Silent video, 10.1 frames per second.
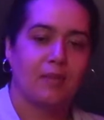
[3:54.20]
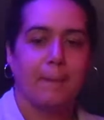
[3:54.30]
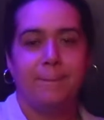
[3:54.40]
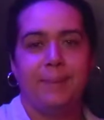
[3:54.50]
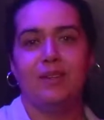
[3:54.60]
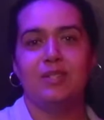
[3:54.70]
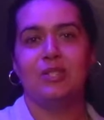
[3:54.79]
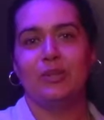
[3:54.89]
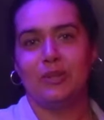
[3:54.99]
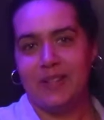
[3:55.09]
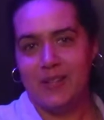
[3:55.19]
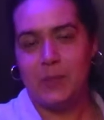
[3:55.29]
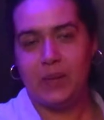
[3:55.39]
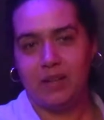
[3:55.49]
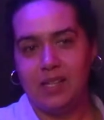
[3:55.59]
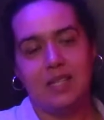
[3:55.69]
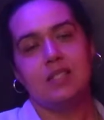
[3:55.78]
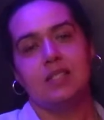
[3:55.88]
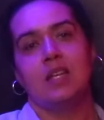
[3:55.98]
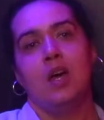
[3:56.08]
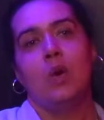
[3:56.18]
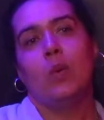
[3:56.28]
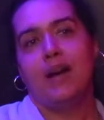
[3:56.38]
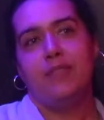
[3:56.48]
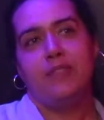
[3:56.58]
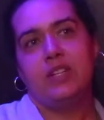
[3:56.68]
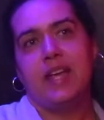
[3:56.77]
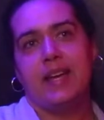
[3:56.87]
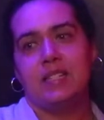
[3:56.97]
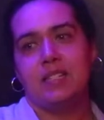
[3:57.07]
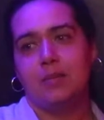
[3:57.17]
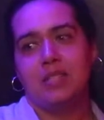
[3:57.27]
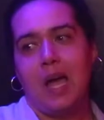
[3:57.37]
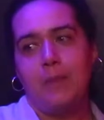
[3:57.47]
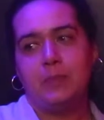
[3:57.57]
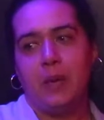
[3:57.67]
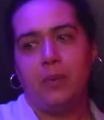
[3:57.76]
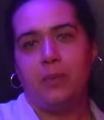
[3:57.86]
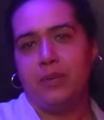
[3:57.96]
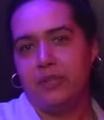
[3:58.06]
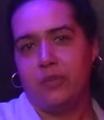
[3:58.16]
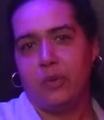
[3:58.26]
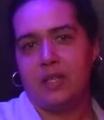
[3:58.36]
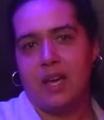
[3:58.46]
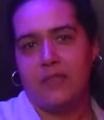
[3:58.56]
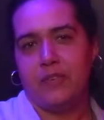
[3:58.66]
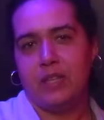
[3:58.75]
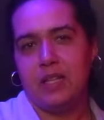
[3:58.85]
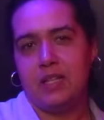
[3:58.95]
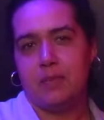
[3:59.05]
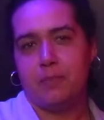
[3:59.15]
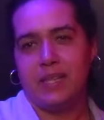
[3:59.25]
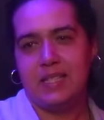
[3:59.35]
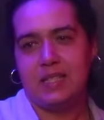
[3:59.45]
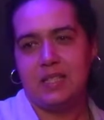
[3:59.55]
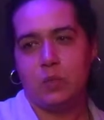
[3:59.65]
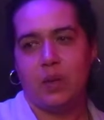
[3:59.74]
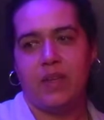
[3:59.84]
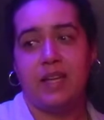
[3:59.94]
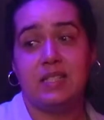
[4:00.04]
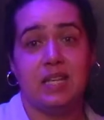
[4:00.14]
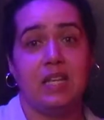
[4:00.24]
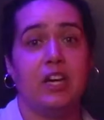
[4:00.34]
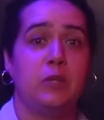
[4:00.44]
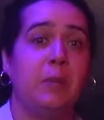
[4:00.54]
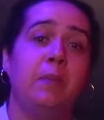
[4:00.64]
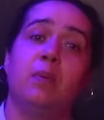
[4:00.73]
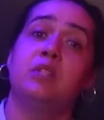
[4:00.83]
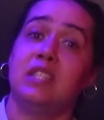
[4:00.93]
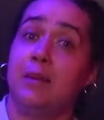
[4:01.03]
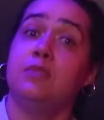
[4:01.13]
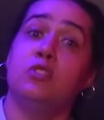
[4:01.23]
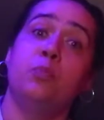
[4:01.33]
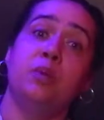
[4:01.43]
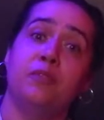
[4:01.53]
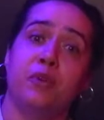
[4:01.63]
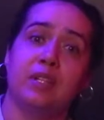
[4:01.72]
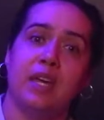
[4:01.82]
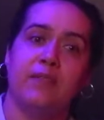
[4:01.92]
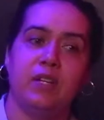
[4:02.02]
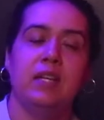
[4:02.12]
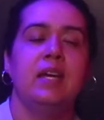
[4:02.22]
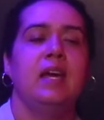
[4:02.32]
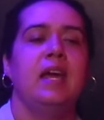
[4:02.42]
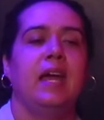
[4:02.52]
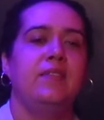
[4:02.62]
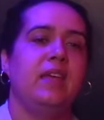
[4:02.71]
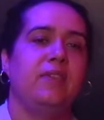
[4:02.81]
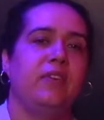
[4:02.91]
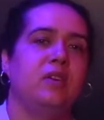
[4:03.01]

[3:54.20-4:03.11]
personal experience where I feel like sometimes people put forth effort in the places where they see other people seem to put forth effort, and they fail